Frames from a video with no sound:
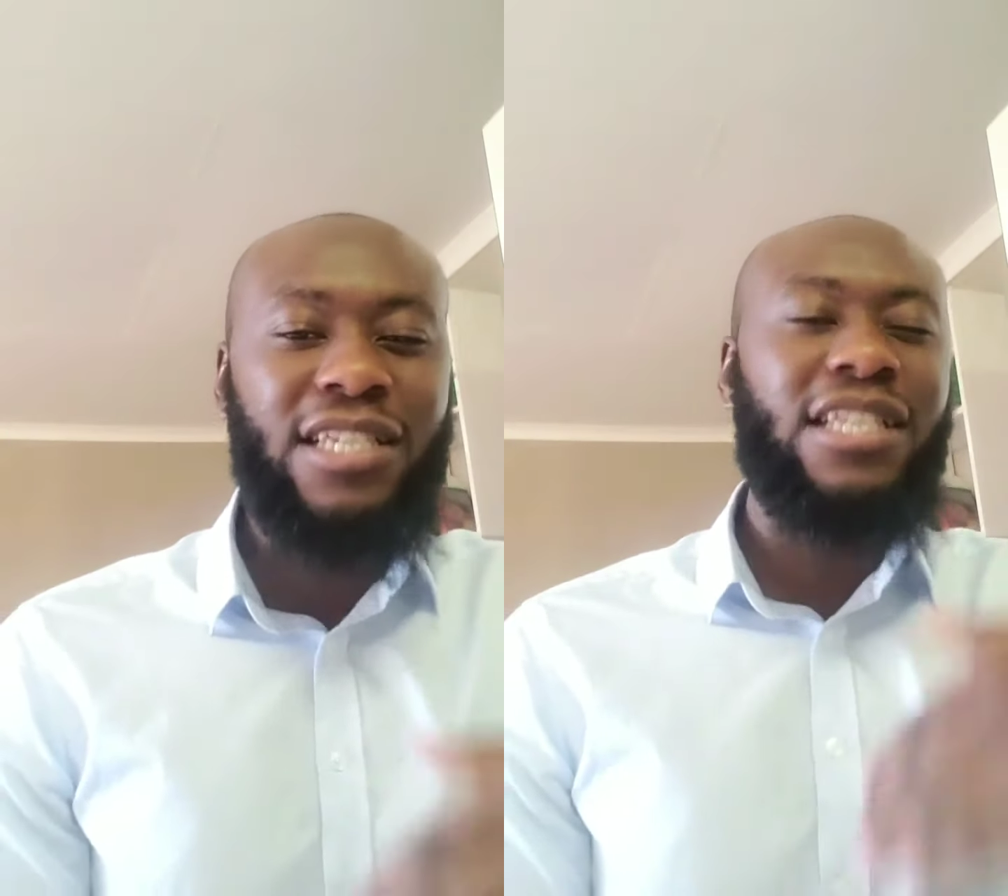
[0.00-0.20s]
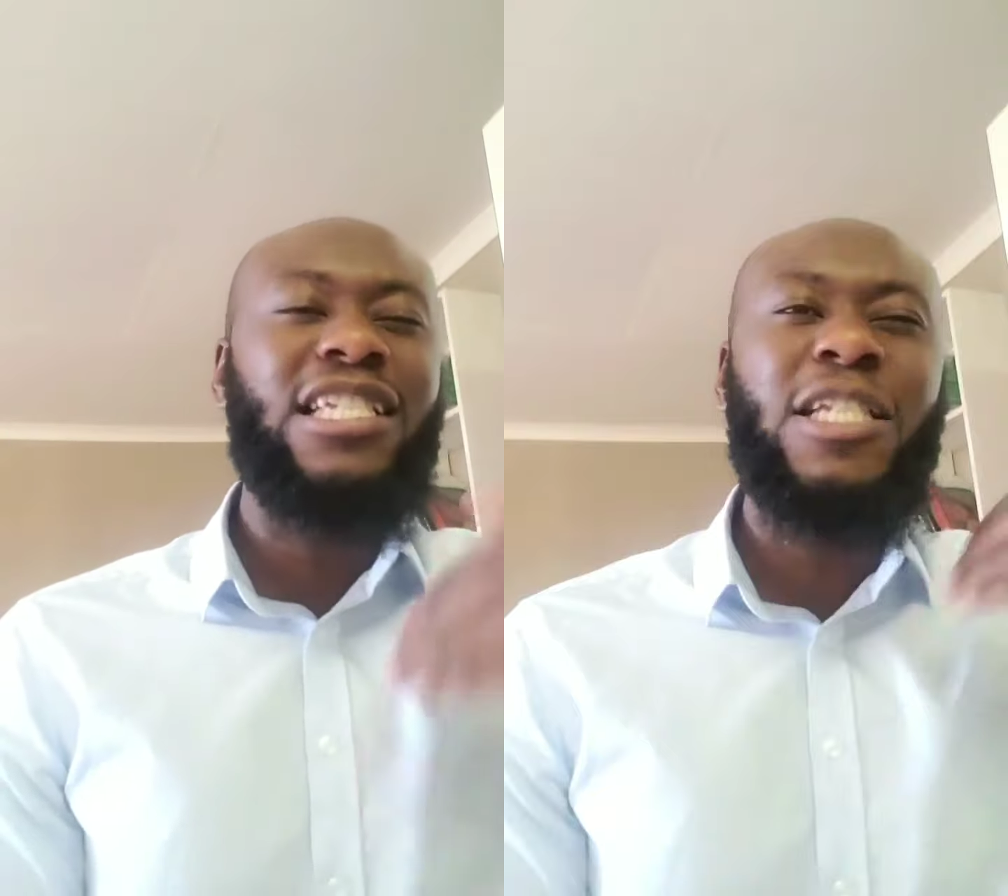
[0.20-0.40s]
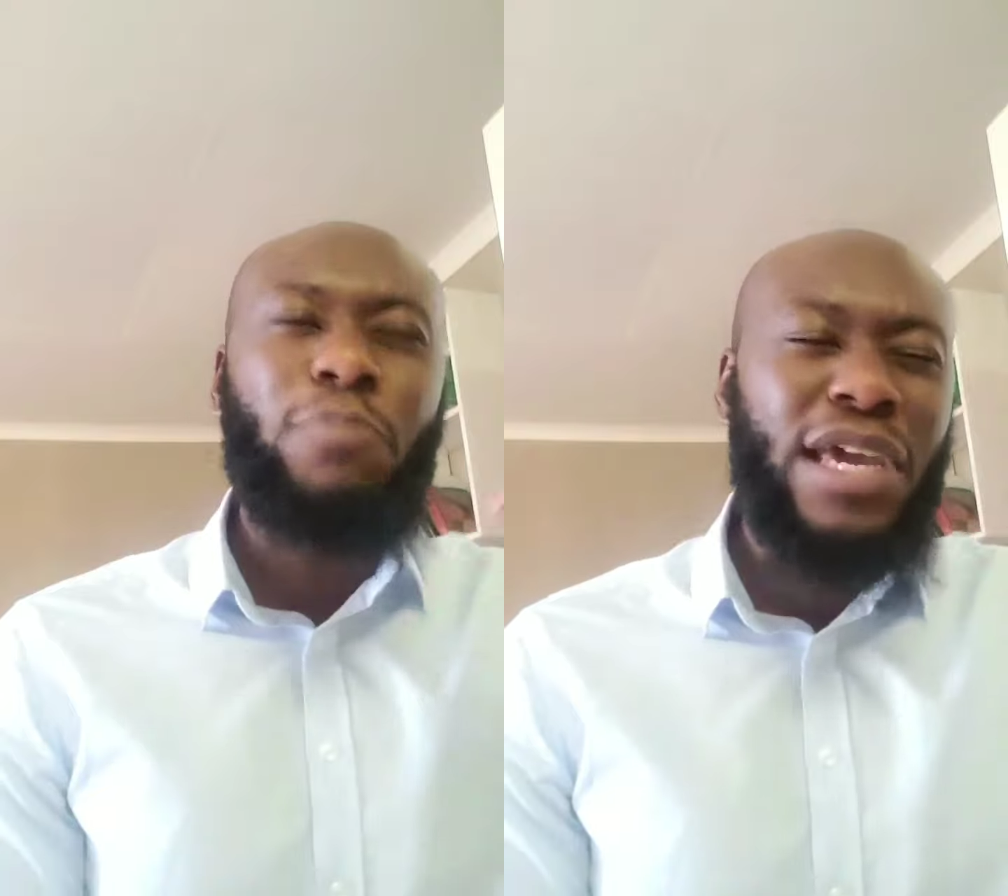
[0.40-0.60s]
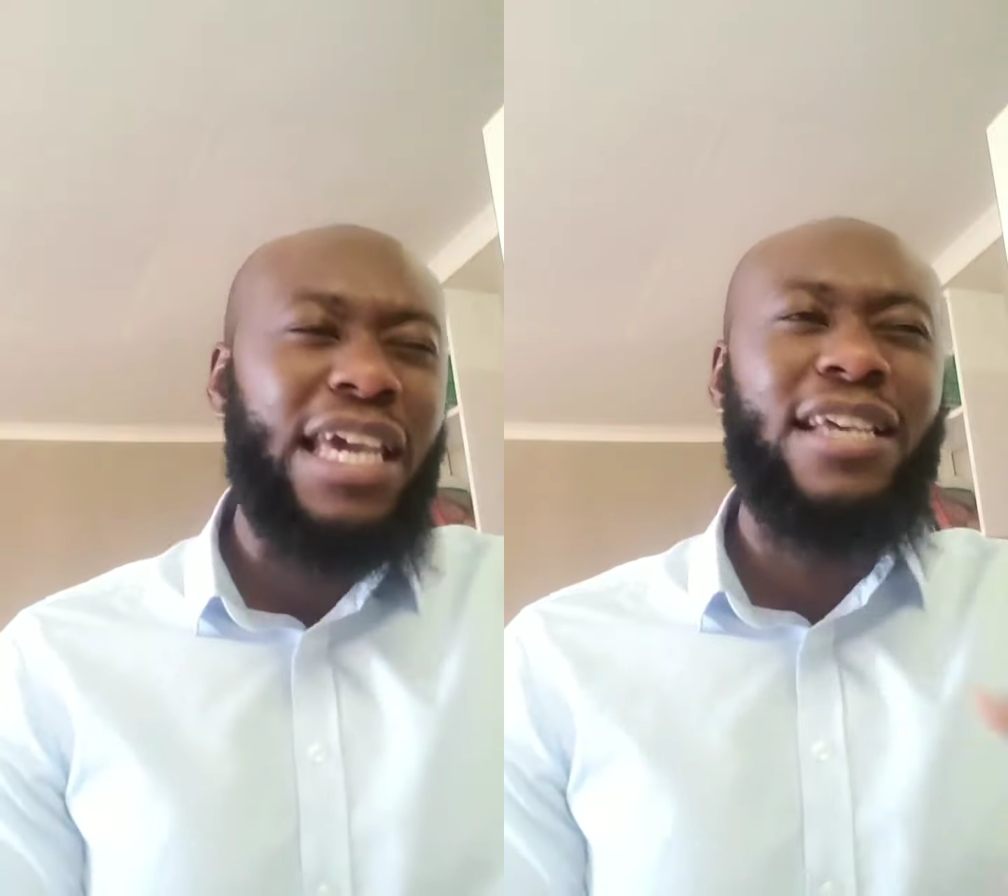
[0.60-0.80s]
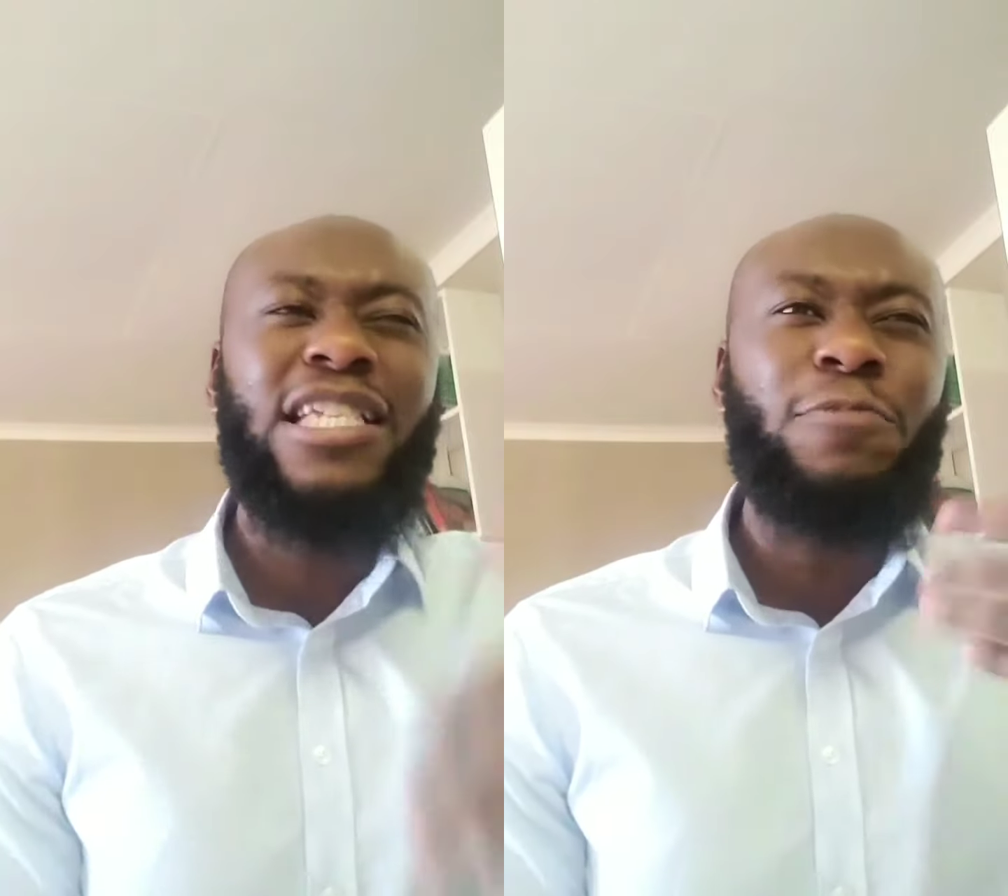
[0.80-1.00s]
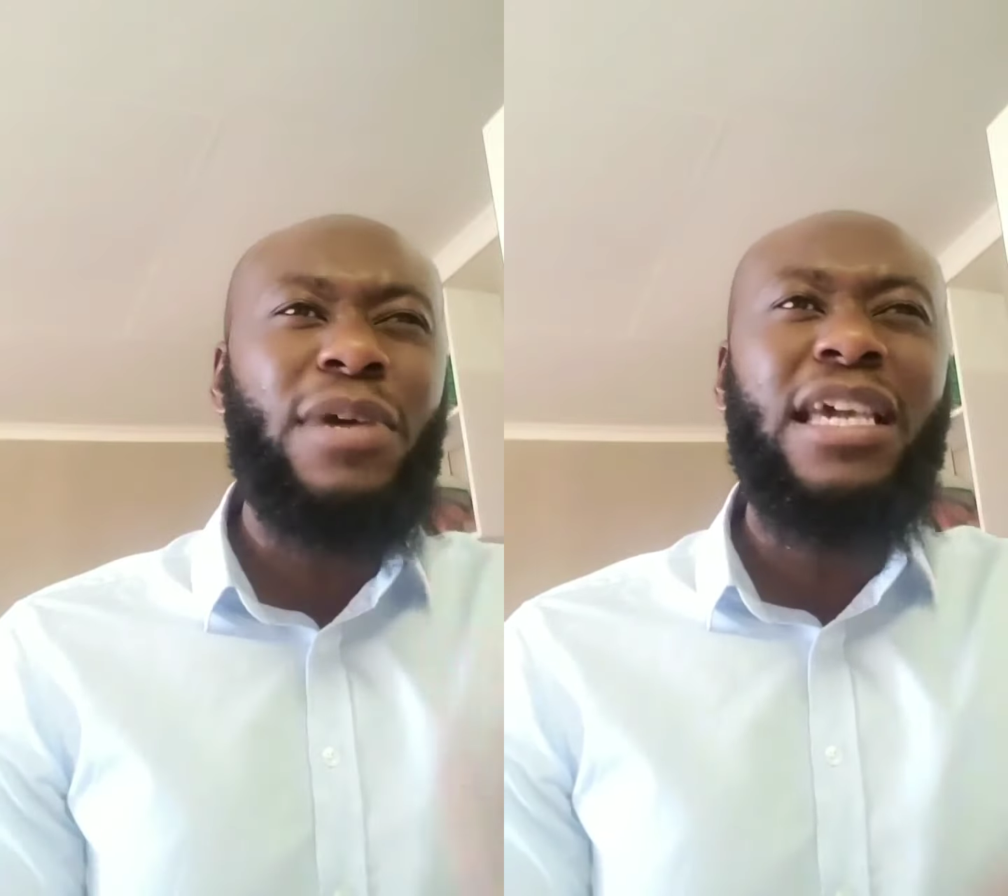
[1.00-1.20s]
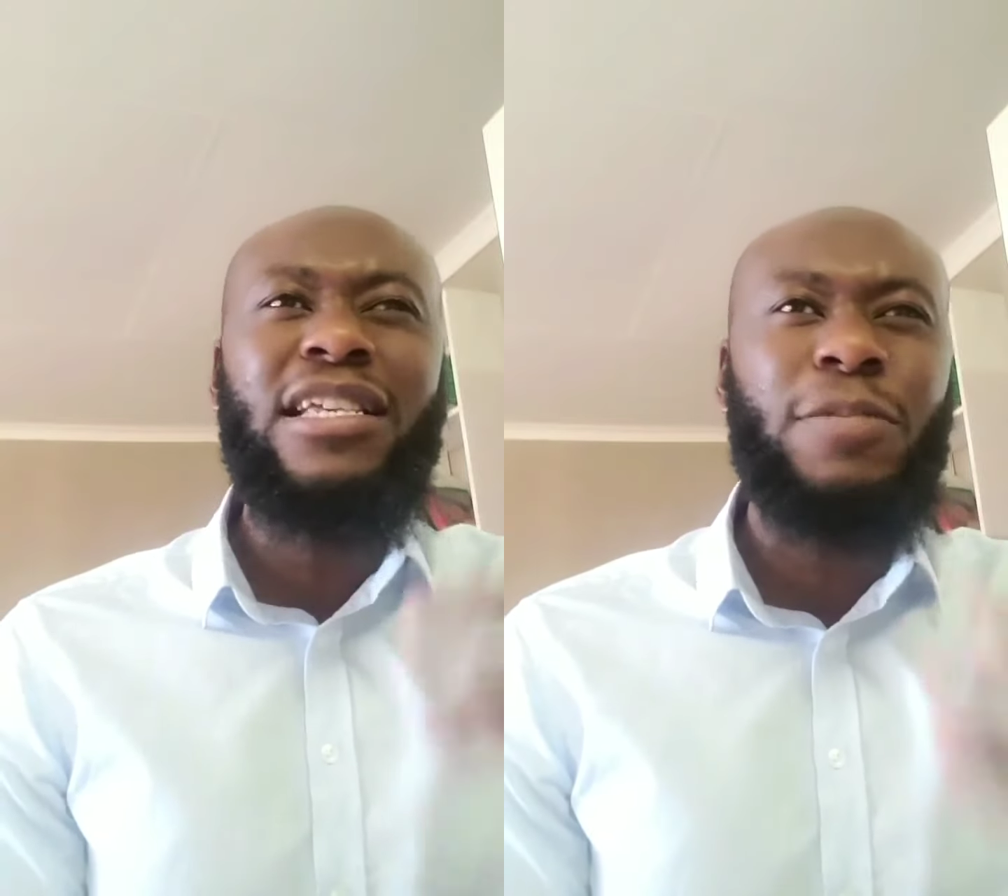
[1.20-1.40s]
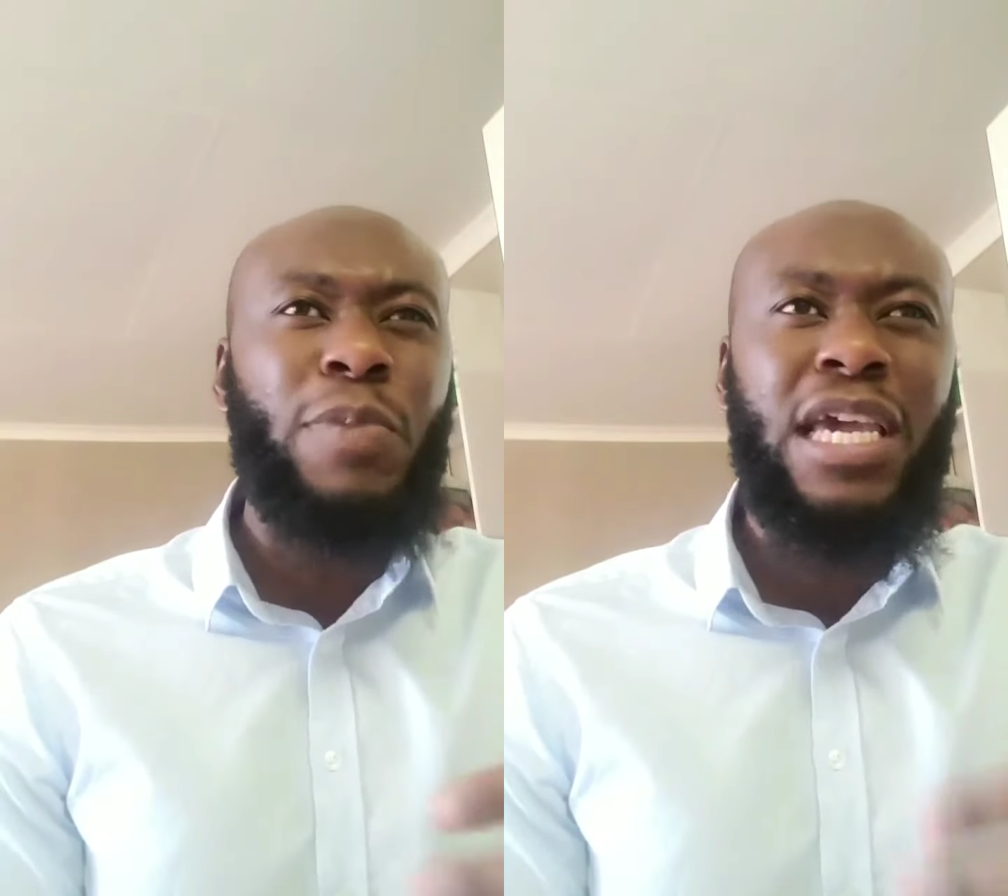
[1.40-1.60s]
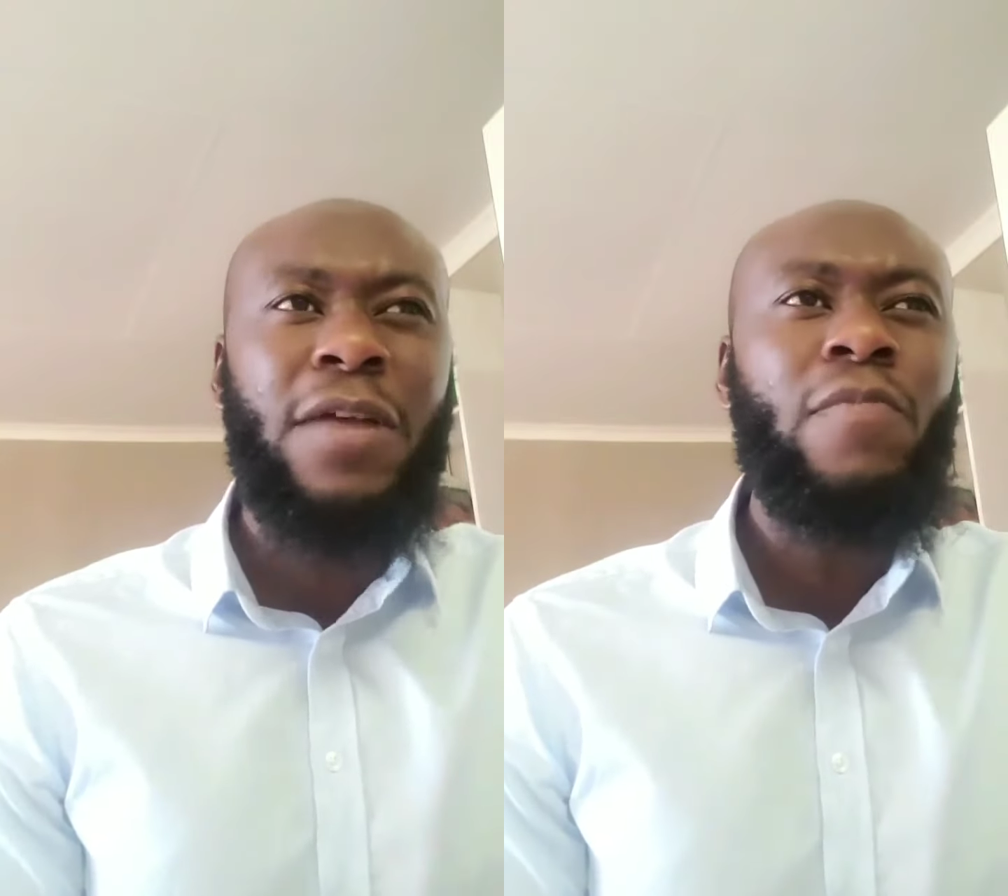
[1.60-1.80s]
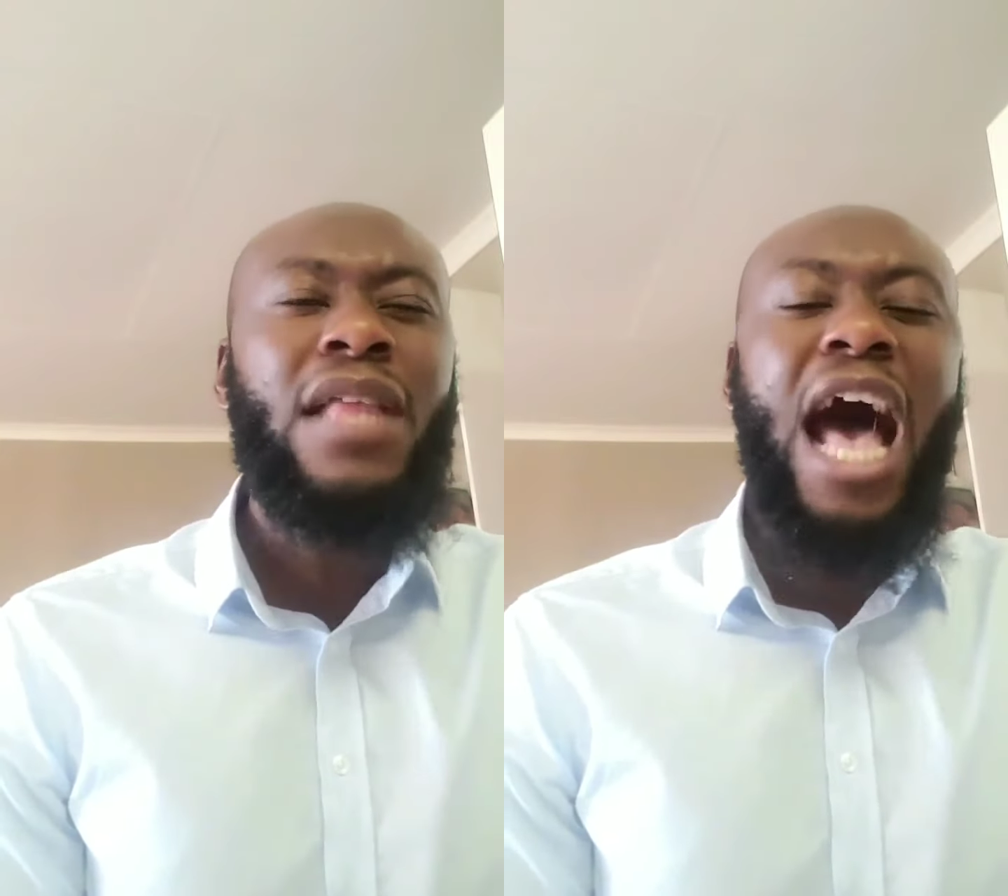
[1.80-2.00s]
I started
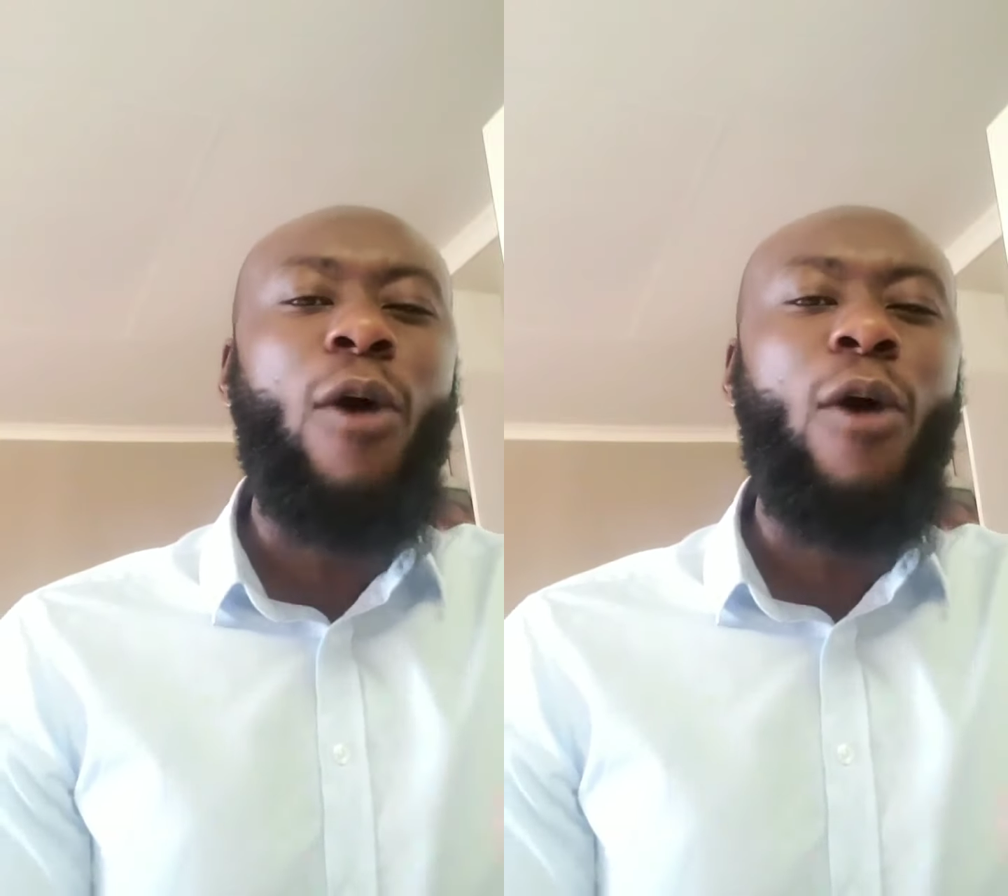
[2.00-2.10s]
speaking.